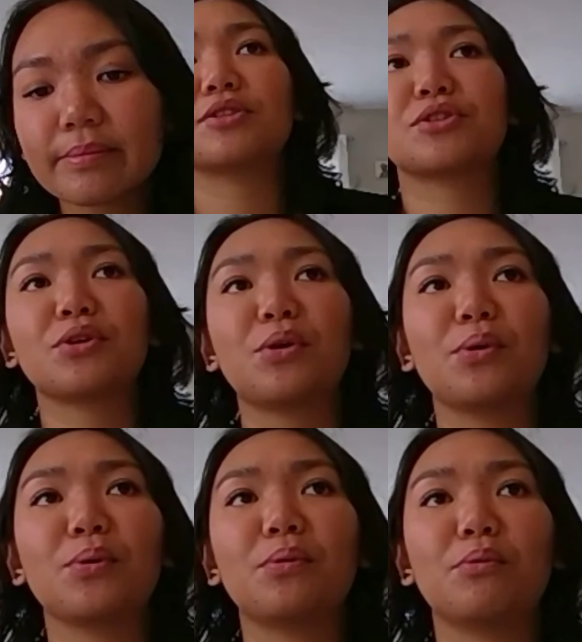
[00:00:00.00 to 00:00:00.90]

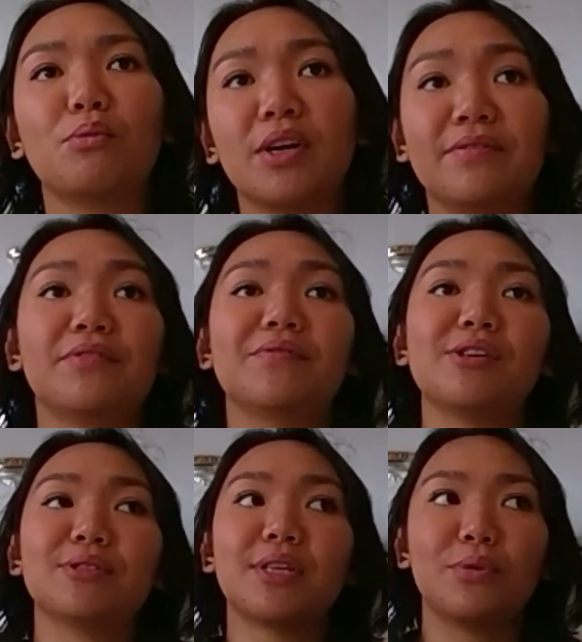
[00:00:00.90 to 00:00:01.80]
So one of the
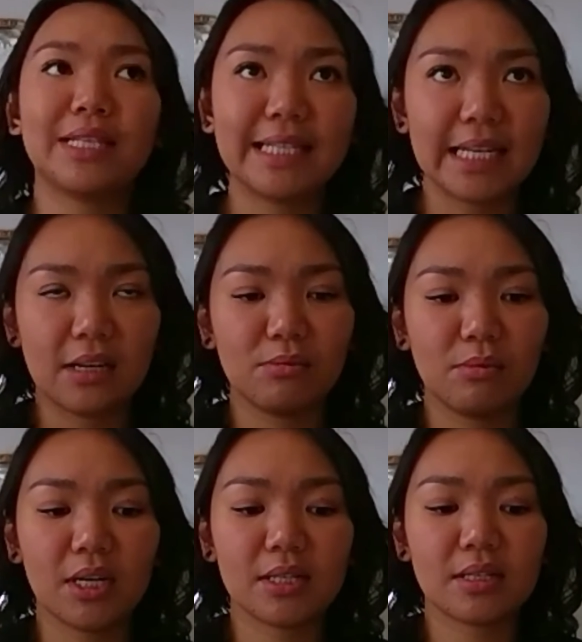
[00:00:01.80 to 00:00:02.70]
videos that we did
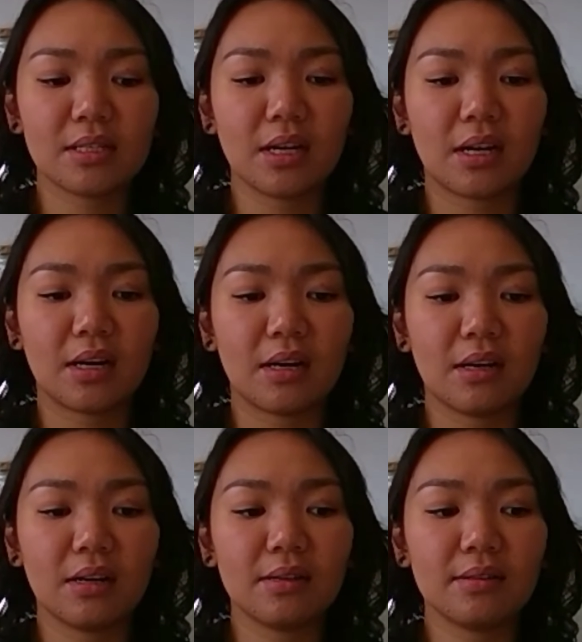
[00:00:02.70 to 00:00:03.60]
was
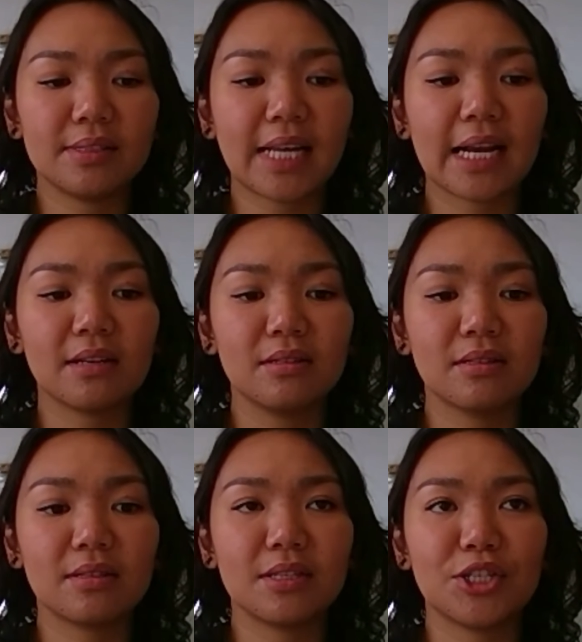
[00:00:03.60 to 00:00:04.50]

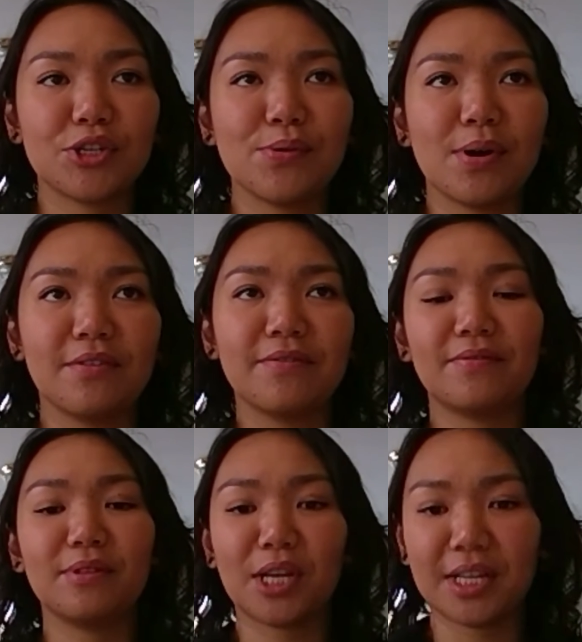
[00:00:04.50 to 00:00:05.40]
tackles the issue of
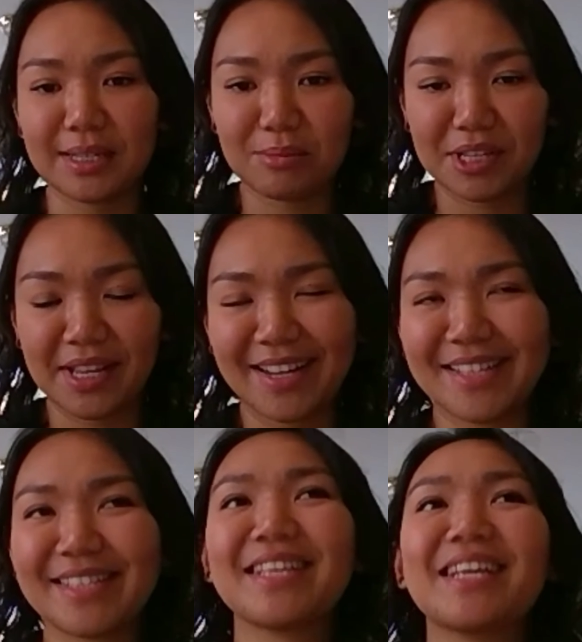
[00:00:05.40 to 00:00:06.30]
looking at someone in the
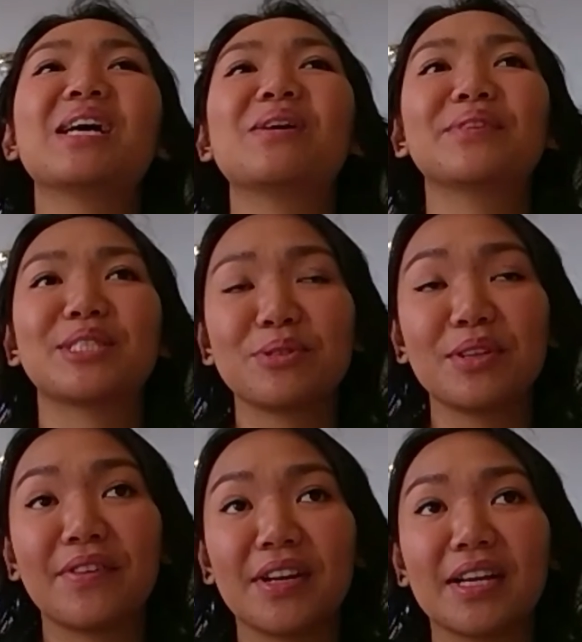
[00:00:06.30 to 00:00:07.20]
eyes, which is really
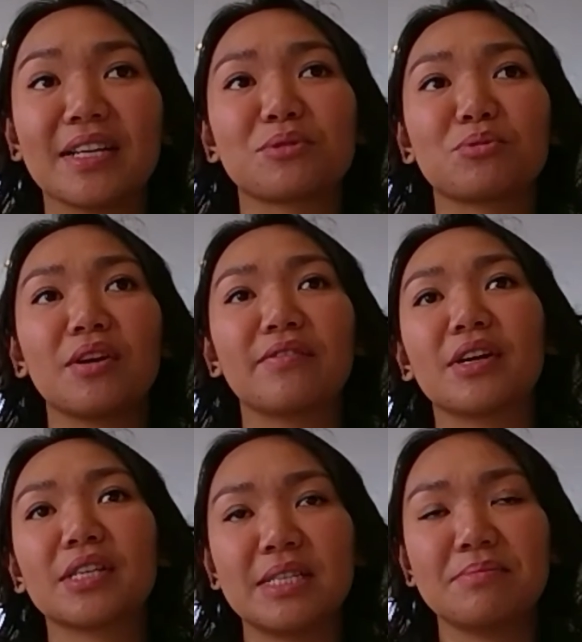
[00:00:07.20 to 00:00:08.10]
funny because one of
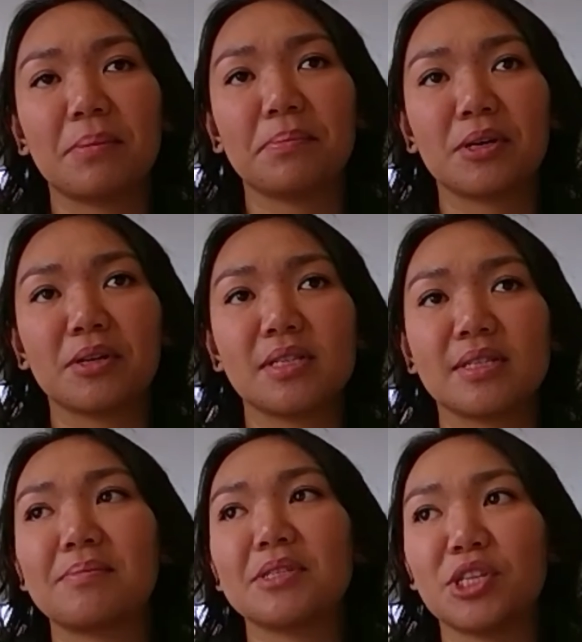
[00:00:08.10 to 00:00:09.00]
our team members, his
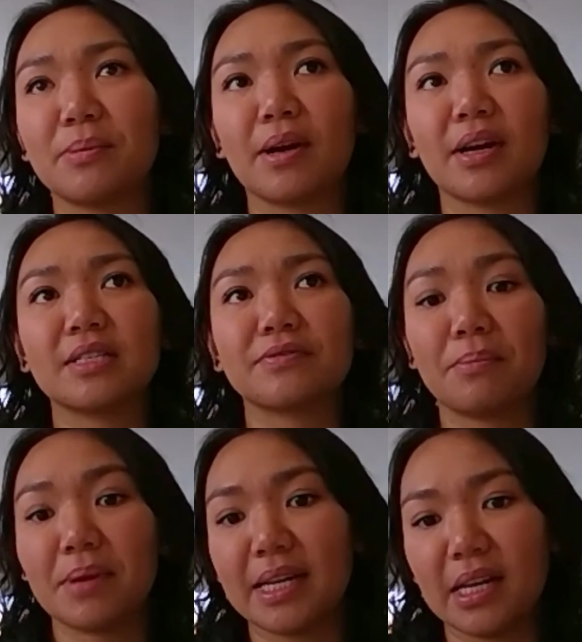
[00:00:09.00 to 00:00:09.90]
name is Jabbar, he's from
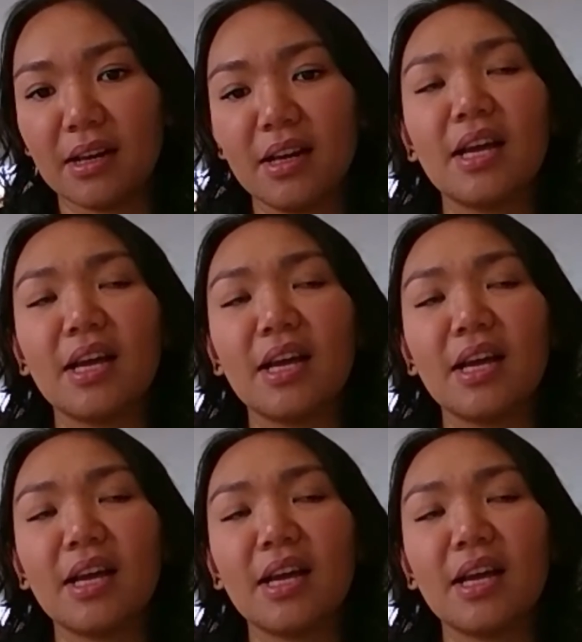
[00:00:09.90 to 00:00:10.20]
Benin.